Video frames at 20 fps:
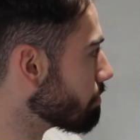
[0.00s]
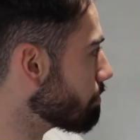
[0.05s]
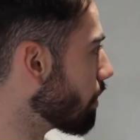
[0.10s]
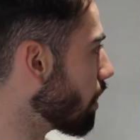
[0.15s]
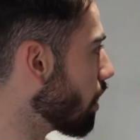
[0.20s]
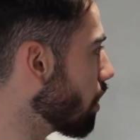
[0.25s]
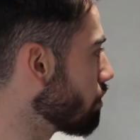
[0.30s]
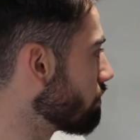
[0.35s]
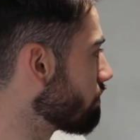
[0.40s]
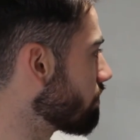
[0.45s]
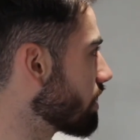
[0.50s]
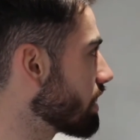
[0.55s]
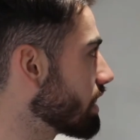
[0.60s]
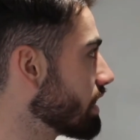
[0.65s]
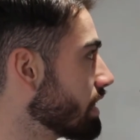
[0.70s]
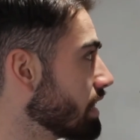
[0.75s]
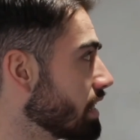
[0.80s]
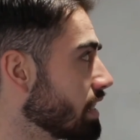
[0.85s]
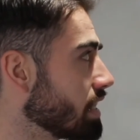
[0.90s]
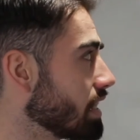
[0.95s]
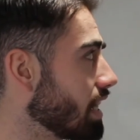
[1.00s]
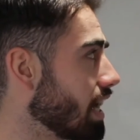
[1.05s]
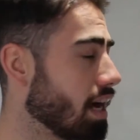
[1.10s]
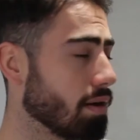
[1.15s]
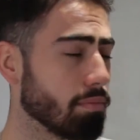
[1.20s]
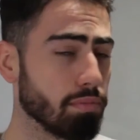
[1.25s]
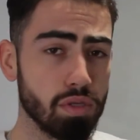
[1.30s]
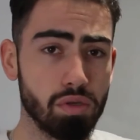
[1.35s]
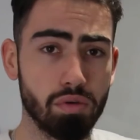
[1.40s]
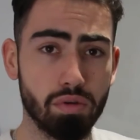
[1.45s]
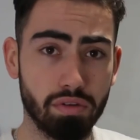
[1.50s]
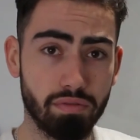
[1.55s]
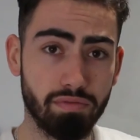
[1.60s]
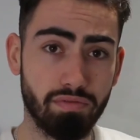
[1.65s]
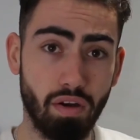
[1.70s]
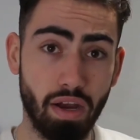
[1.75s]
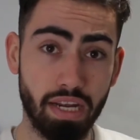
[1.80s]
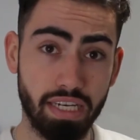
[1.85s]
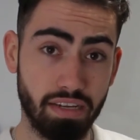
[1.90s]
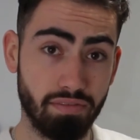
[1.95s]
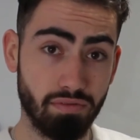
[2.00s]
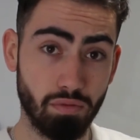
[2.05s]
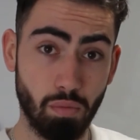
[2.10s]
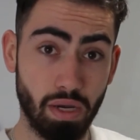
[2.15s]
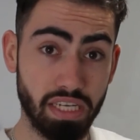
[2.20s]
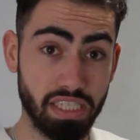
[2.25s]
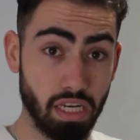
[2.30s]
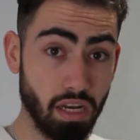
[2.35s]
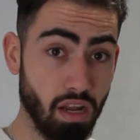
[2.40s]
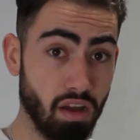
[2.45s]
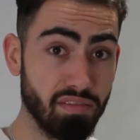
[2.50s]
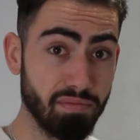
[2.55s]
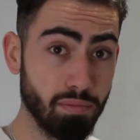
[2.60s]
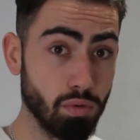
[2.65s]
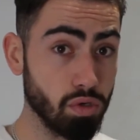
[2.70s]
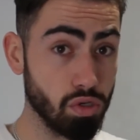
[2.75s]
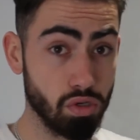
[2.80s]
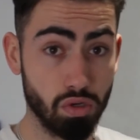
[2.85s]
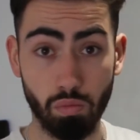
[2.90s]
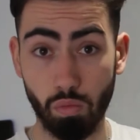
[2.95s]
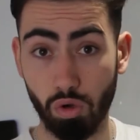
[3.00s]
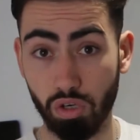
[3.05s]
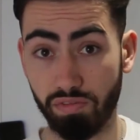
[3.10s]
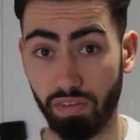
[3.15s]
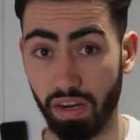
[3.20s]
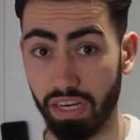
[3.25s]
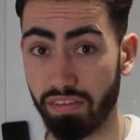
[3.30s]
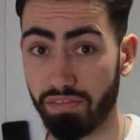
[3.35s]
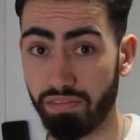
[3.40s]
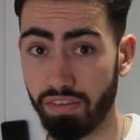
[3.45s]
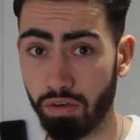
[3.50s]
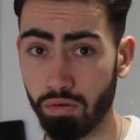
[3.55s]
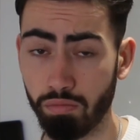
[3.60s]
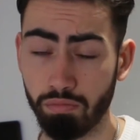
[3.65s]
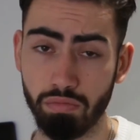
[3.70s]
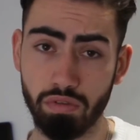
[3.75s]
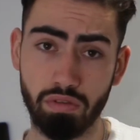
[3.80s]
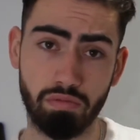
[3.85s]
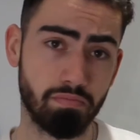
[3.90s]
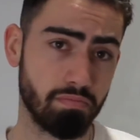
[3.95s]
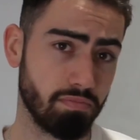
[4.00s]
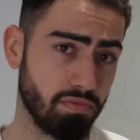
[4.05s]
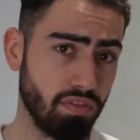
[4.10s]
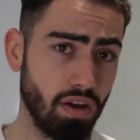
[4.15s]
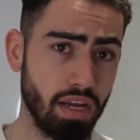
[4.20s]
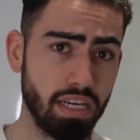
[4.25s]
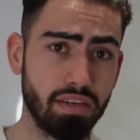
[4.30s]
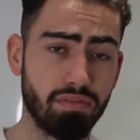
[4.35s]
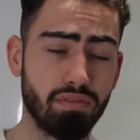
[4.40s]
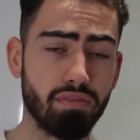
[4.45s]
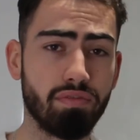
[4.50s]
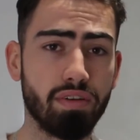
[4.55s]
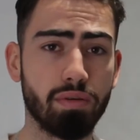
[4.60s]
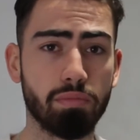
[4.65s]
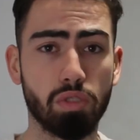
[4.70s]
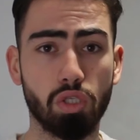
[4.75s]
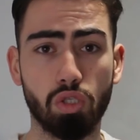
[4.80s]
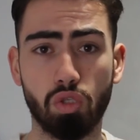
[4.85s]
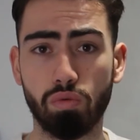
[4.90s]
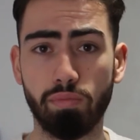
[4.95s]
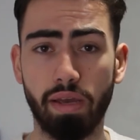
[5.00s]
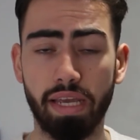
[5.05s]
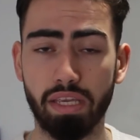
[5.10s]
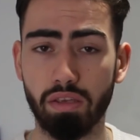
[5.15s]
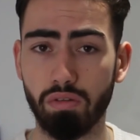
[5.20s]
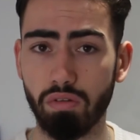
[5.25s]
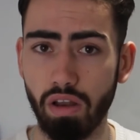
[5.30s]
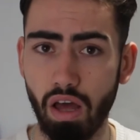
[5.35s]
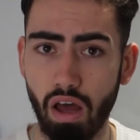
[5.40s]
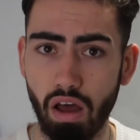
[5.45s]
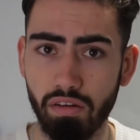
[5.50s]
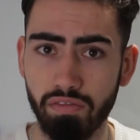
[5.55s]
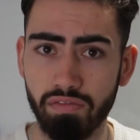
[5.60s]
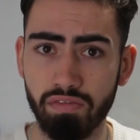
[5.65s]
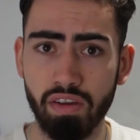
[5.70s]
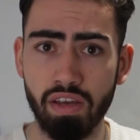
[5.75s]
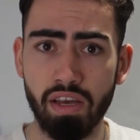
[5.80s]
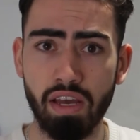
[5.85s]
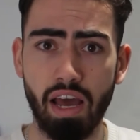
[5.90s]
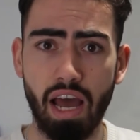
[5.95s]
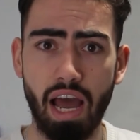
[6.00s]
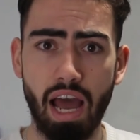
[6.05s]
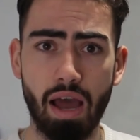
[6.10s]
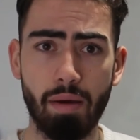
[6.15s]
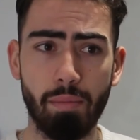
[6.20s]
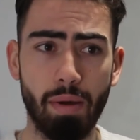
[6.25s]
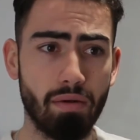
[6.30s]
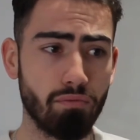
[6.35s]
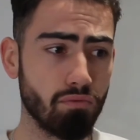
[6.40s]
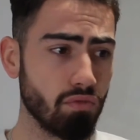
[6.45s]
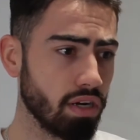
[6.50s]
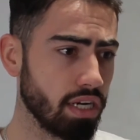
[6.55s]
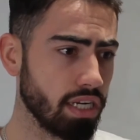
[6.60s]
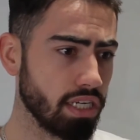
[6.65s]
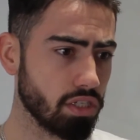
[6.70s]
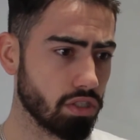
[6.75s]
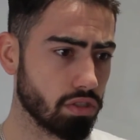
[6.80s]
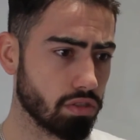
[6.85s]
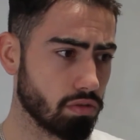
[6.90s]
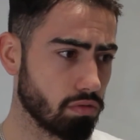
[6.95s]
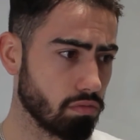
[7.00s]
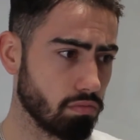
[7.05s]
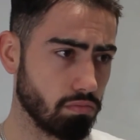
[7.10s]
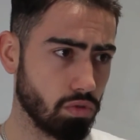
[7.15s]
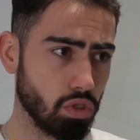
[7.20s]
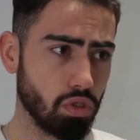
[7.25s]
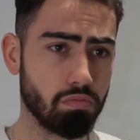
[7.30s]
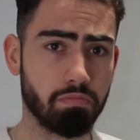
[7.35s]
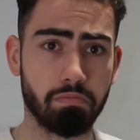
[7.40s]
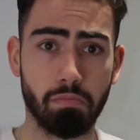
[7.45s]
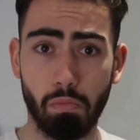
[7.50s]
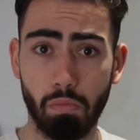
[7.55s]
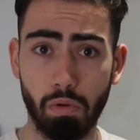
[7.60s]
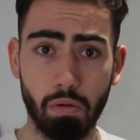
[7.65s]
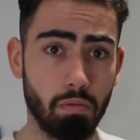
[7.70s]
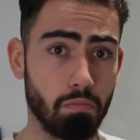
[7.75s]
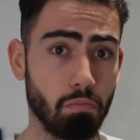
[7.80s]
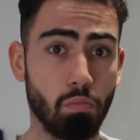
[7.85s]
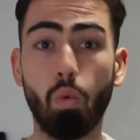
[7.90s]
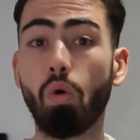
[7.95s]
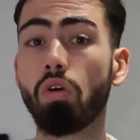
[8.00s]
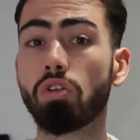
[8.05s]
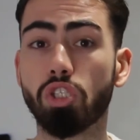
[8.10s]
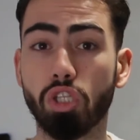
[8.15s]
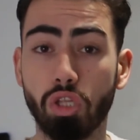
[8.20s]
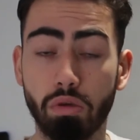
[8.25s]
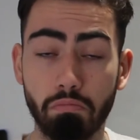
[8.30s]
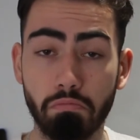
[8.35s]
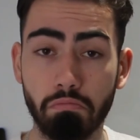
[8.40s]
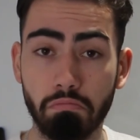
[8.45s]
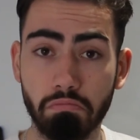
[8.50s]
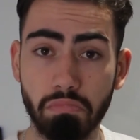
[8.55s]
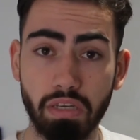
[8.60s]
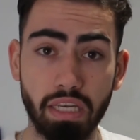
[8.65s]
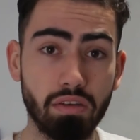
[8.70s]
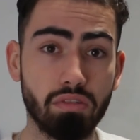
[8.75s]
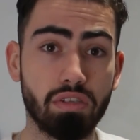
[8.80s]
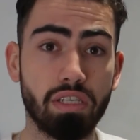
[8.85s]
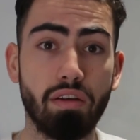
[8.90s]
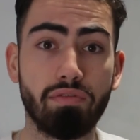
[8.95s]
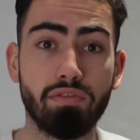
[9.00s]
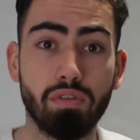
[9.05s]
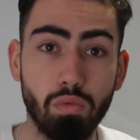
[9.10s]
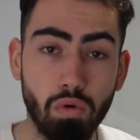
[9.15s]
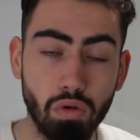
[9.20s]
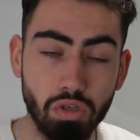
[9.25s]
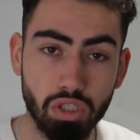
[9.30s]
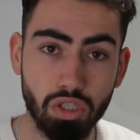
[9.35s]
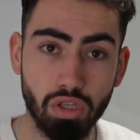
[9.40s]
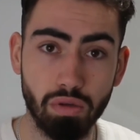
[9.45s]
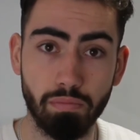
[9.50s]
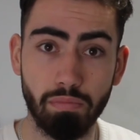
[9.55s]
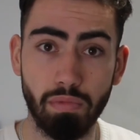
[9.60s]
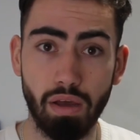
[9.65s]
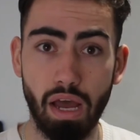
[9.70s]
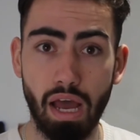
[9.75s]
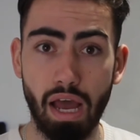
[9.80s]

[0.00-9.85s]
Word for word: But hopefully um, you can find different ways to laugh more. You can watch funny films, find different films that do make you laugh. um, and really just just watch them. Get yourself to watch them.